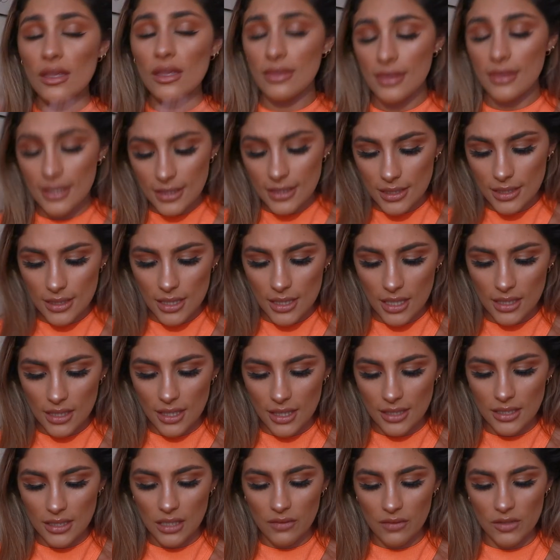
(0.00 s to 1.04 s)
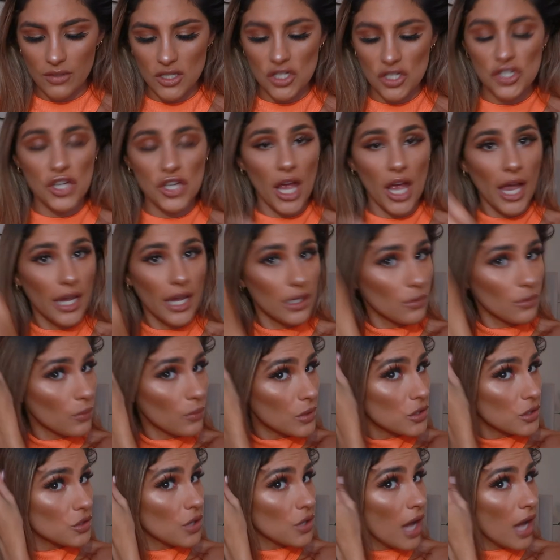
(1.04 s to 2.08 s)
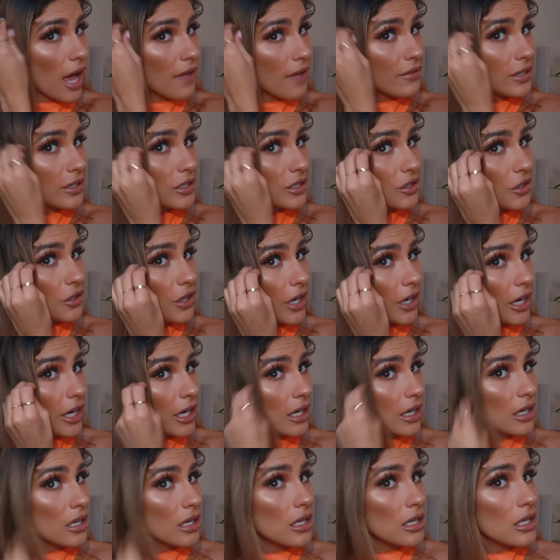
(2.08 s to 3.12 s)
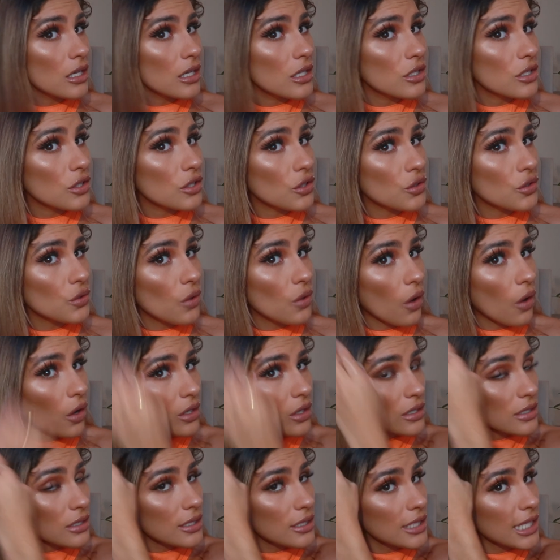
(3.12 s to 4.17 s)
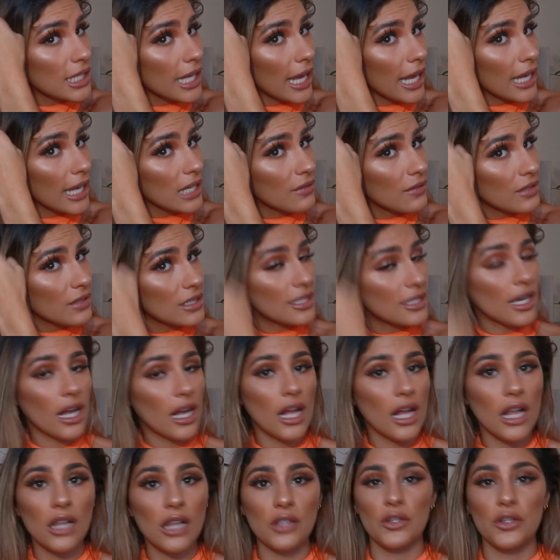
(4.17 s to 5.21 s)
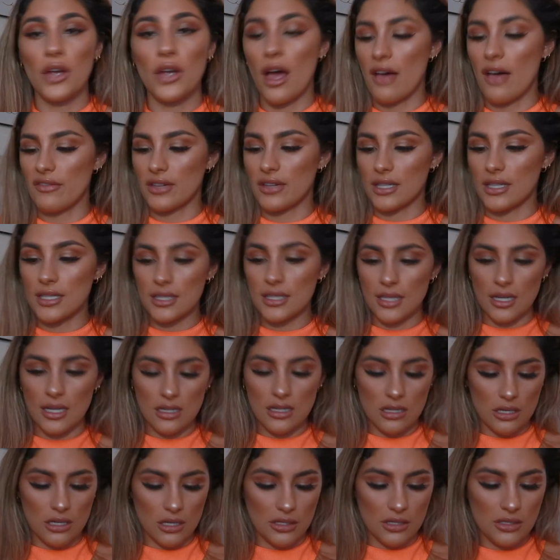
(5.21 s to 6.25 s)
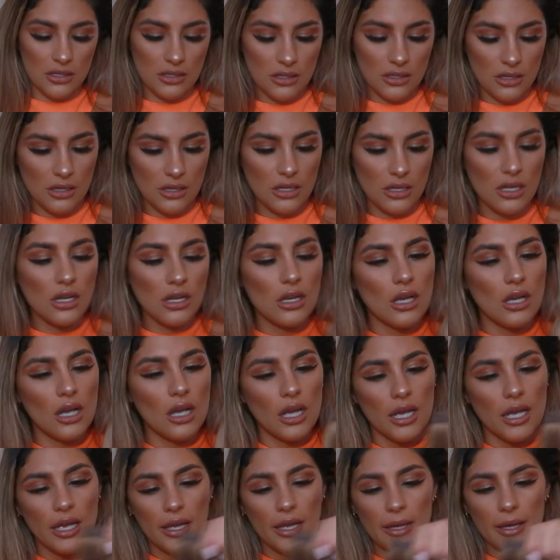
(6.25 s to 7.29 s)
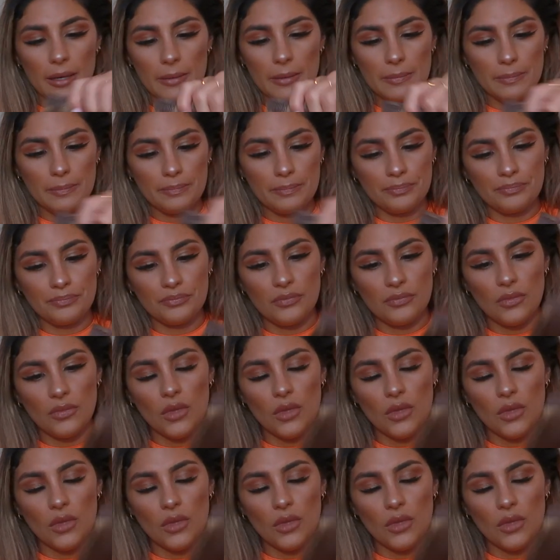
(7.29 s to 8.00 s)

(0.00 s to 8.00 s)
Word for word: this thing doesn't even shine once you have it in your hair so you honestly can't even tell you have extensions um,